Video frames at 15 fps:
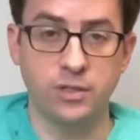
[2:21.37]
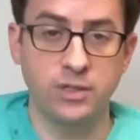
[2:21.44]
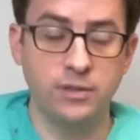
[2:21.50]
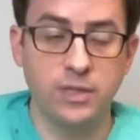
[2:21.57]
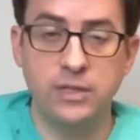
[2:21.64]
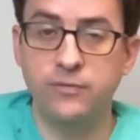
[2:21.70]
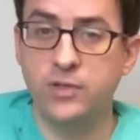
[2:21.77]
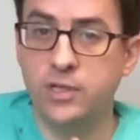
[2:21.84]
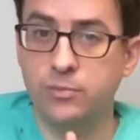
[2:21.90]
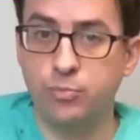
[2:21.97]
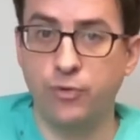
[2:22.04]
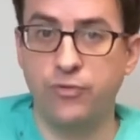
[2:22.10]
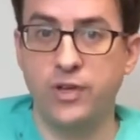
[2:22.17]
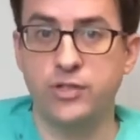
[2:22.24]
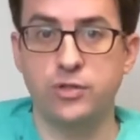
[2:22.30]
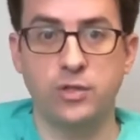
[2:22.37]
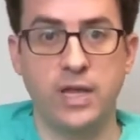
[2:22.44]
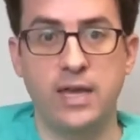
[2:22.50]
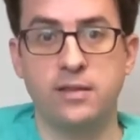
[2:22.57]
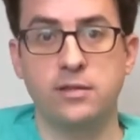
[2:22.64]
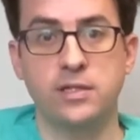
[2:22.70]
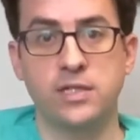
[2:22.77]
E even in professional
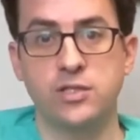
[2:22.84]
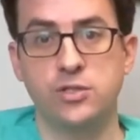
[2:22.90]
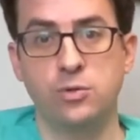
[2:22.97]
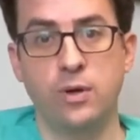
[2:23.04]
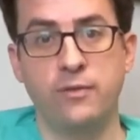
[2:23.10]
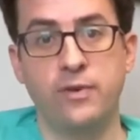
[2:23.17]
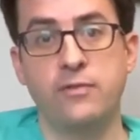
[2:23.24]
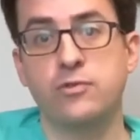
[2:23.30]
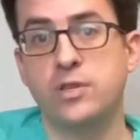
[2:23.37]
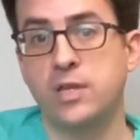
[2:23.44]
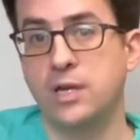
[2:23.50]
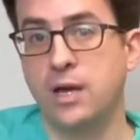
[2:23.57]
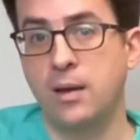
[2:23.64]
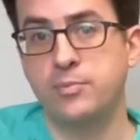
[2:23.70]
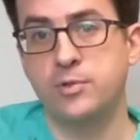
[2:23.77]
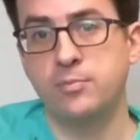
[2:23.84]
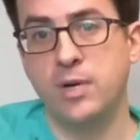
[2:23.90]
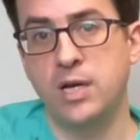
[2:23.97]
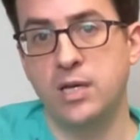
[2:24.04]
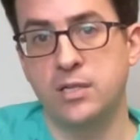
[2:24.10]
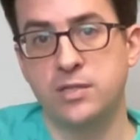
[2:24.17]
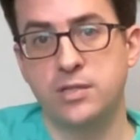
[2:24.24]
athletes who have everything
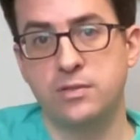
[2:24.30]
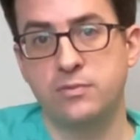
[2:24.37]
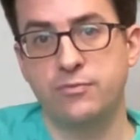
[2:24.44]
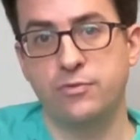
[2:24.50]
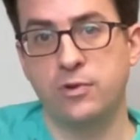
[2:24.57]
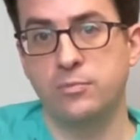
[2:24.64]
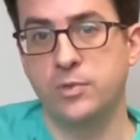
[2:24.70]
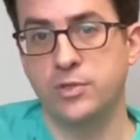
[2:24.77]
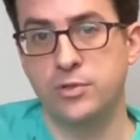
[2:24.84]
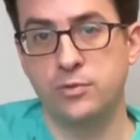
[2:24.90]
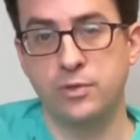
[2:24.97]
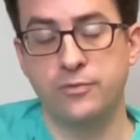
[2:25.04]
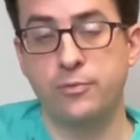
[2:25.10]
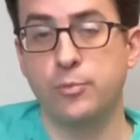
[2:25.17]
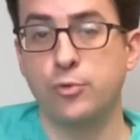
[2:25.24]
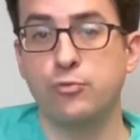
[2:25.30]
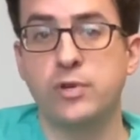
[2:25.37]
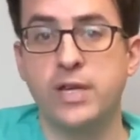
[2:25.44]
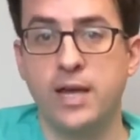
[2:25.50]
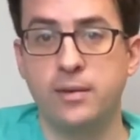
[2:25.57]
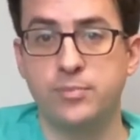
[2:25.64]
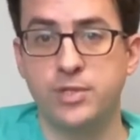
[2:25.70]
optimized from a, certainly from a
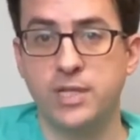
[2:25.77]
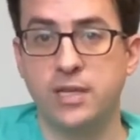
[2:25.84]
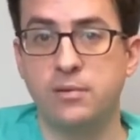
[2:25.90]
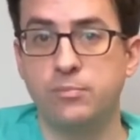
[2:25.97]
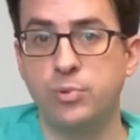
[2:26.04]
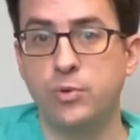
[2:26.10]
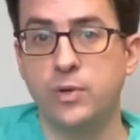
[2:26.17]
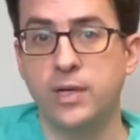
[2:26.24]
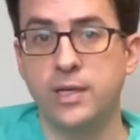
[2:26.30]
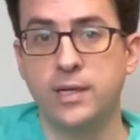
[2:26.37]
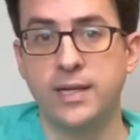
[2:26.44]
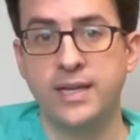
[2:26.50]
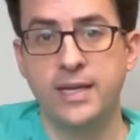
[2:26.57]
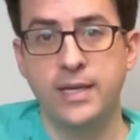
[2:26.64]
rehab standpoint,